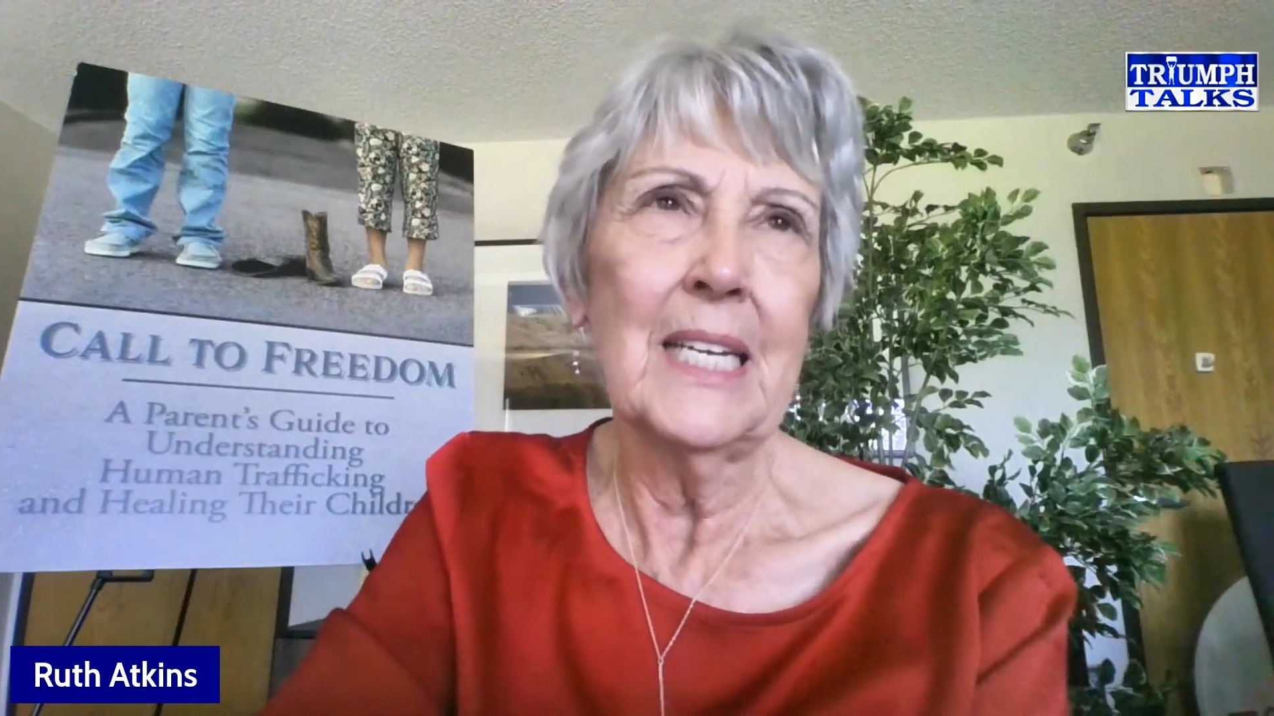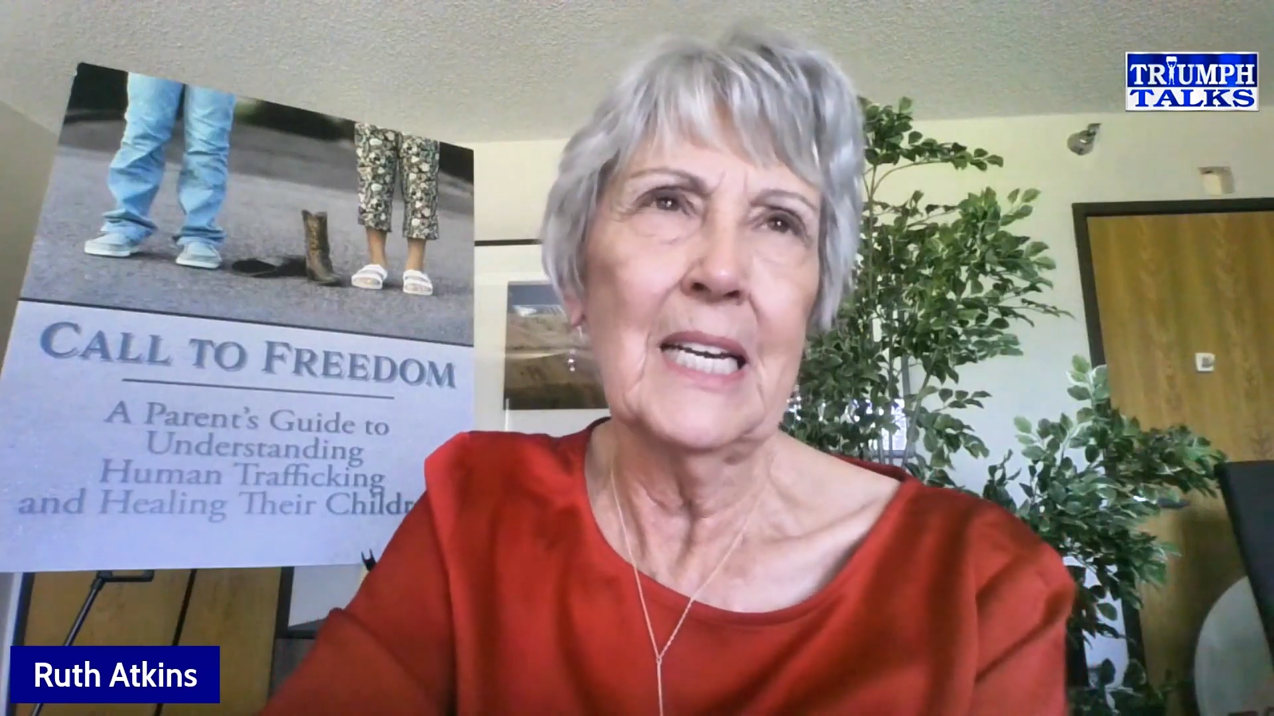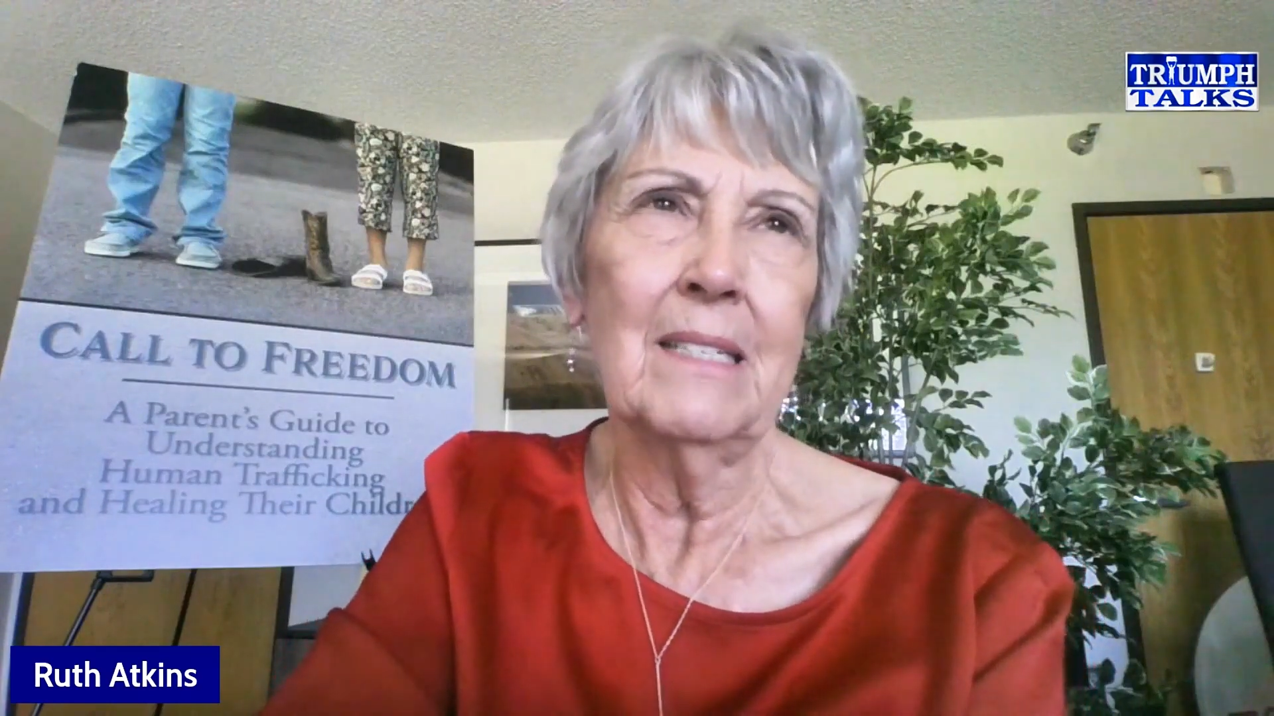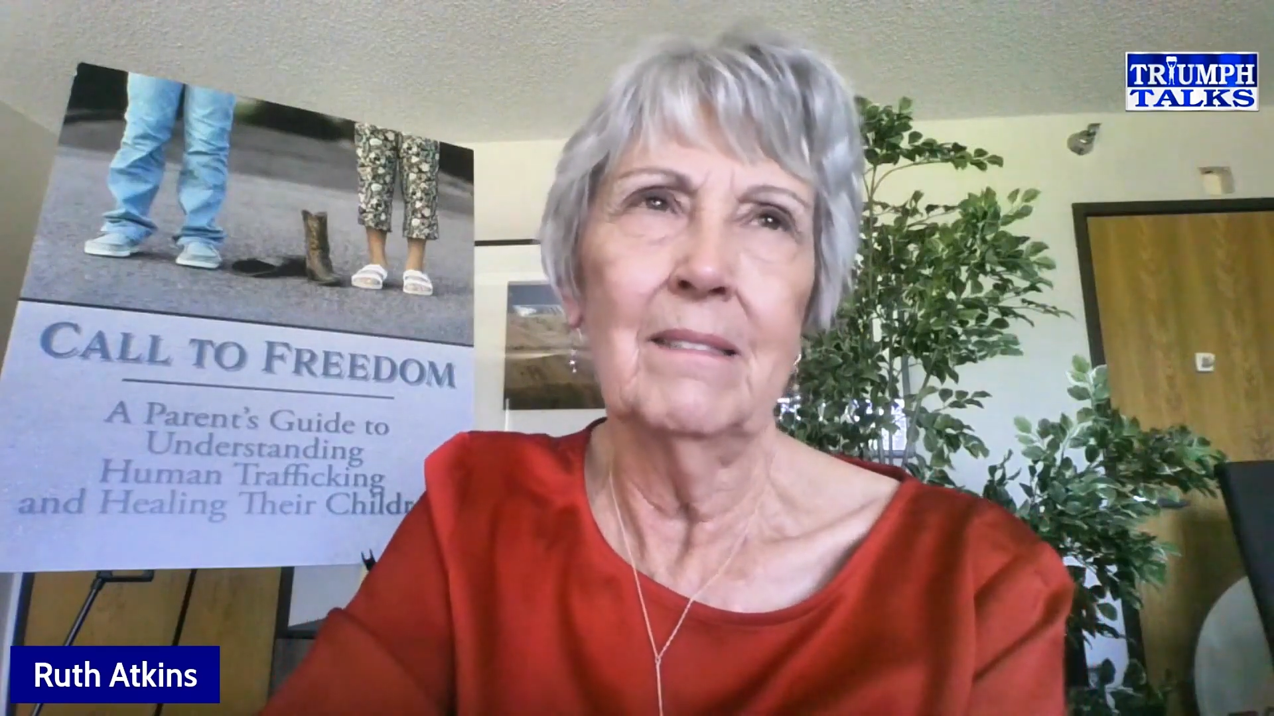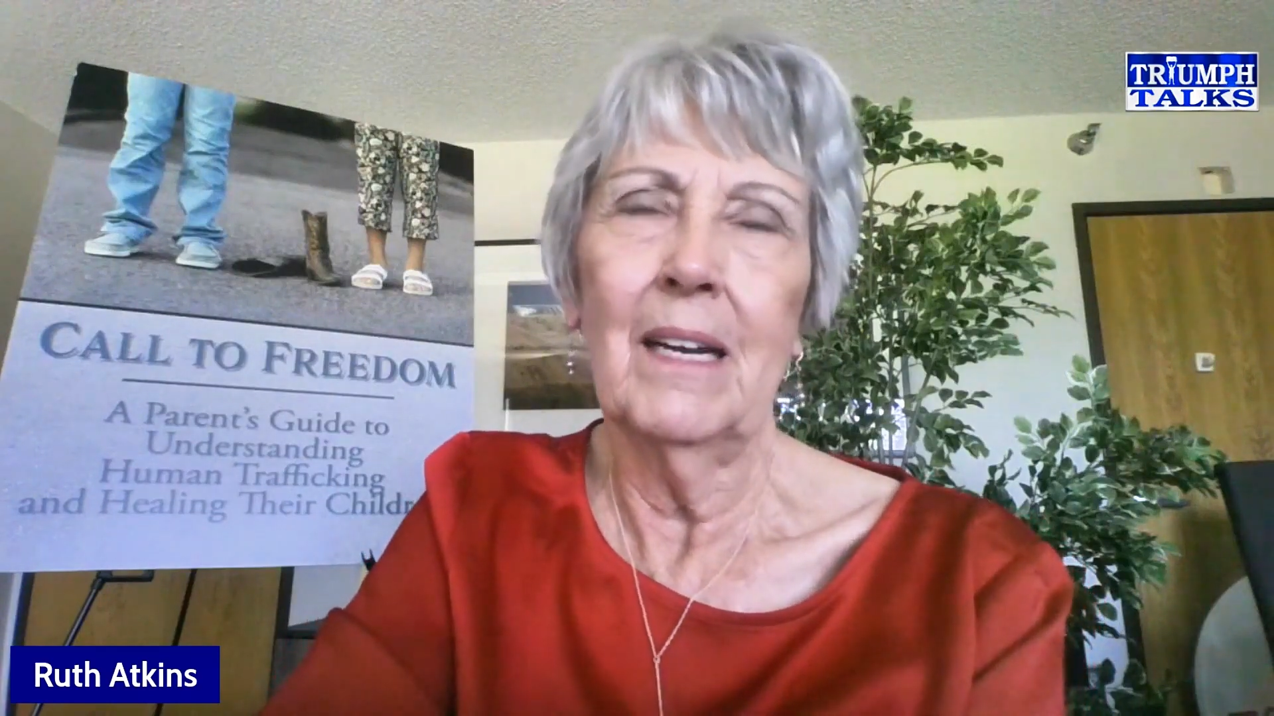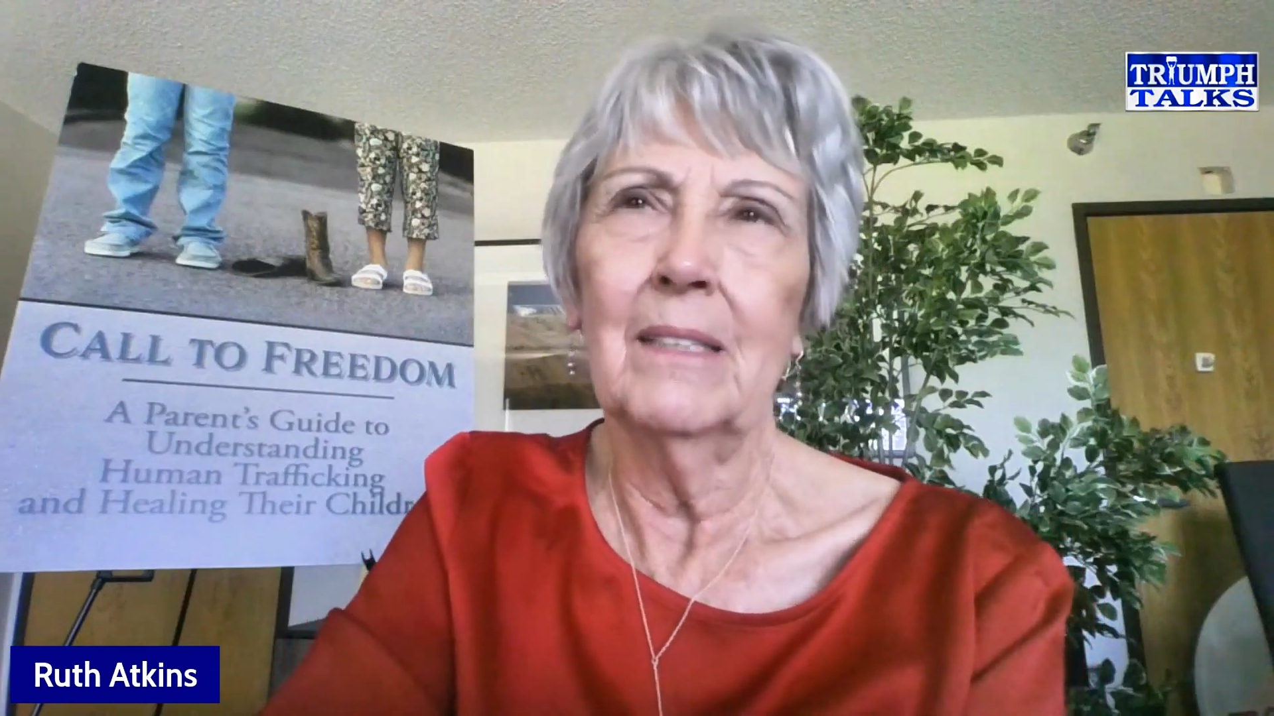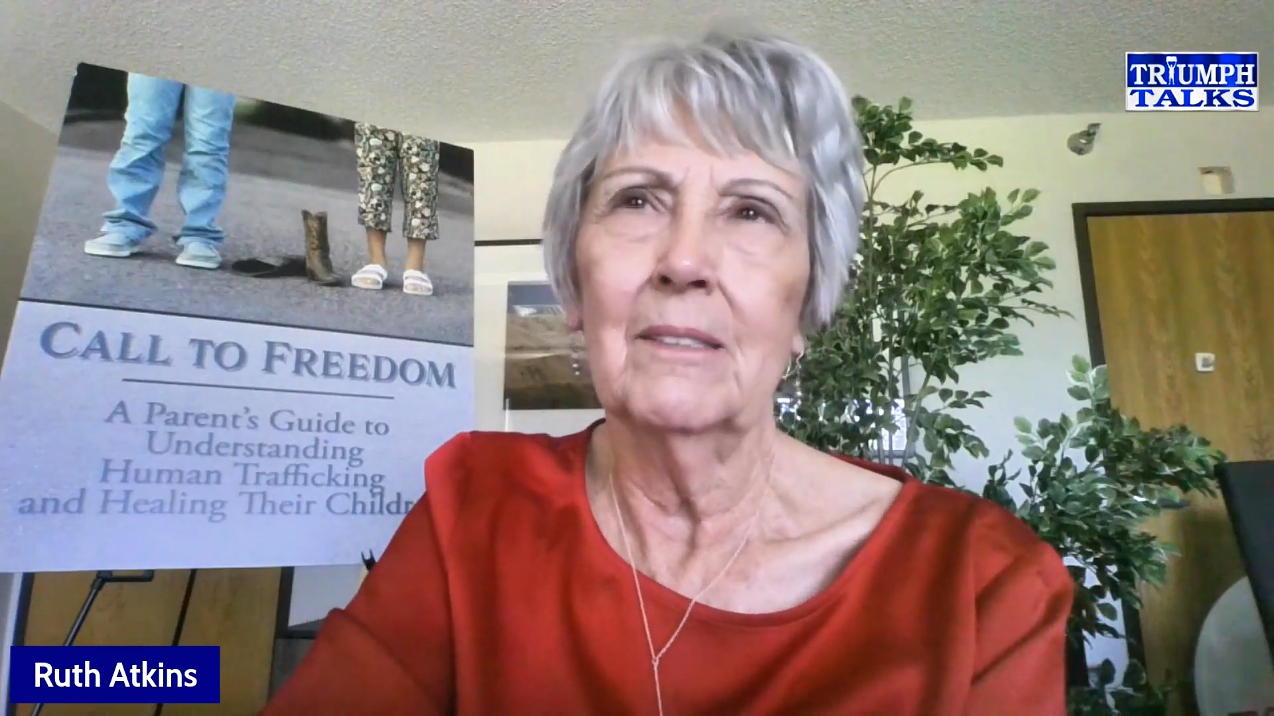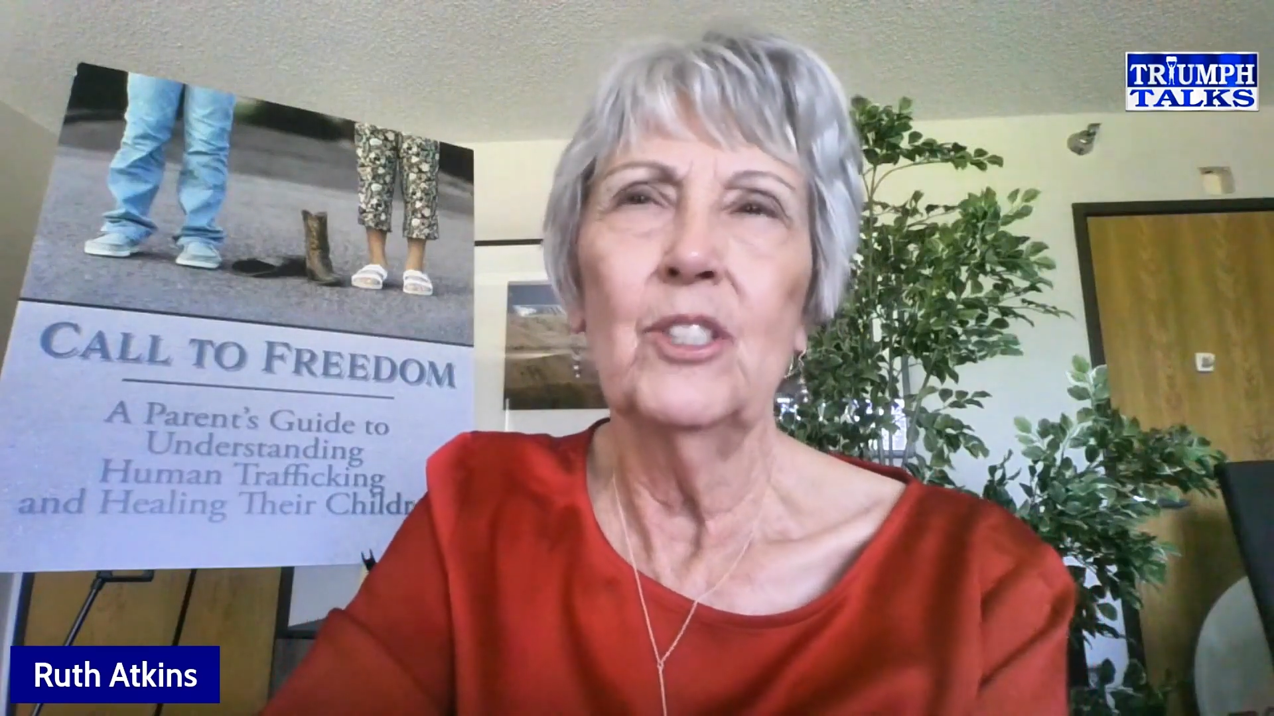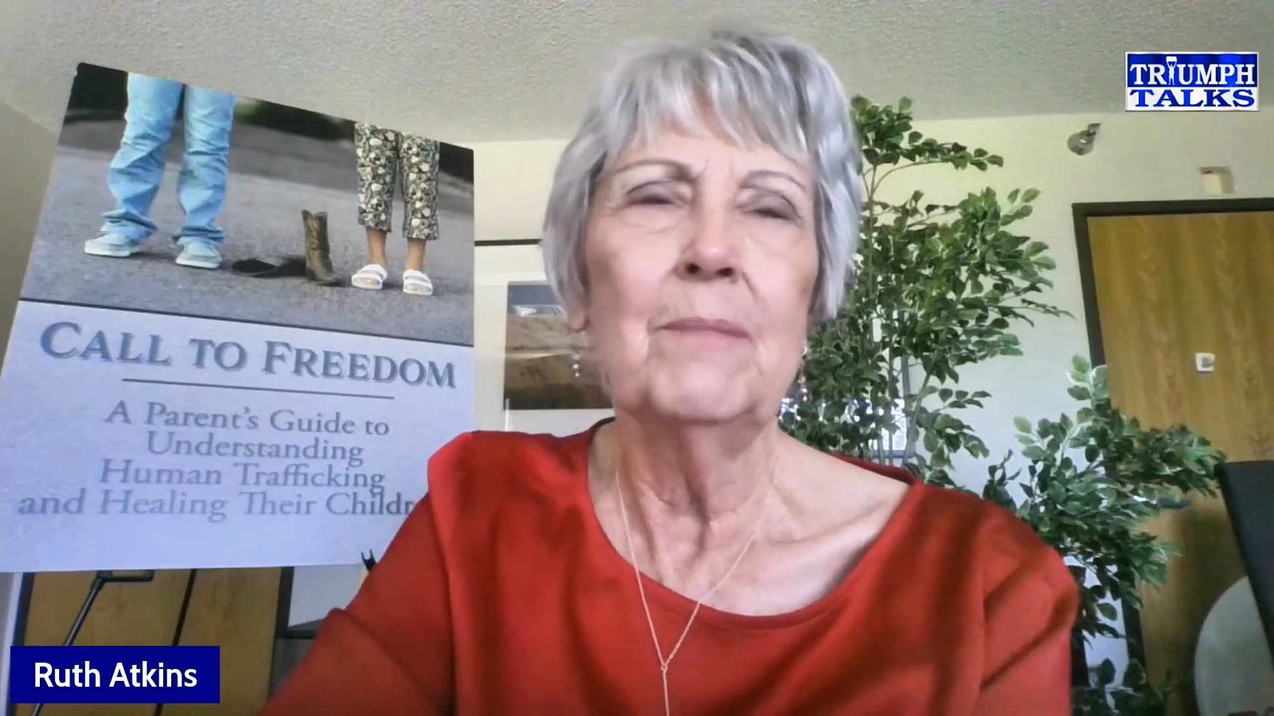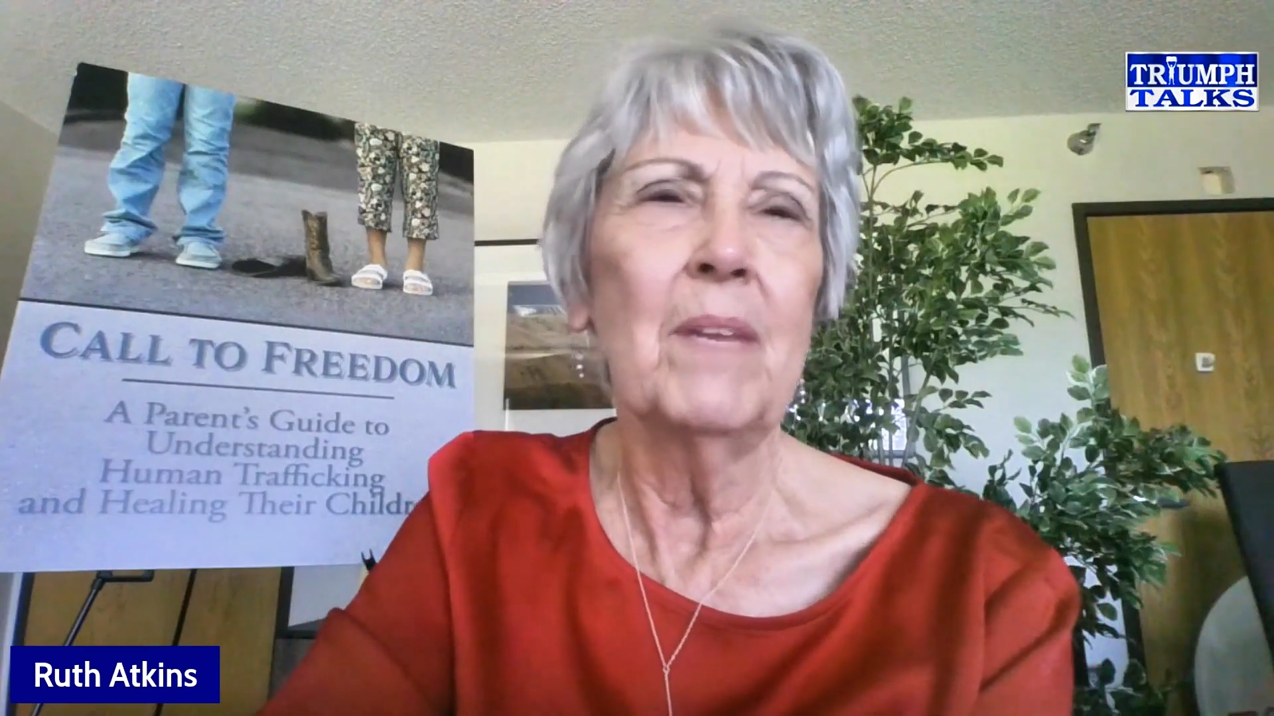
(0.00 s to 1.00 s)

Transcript: and a good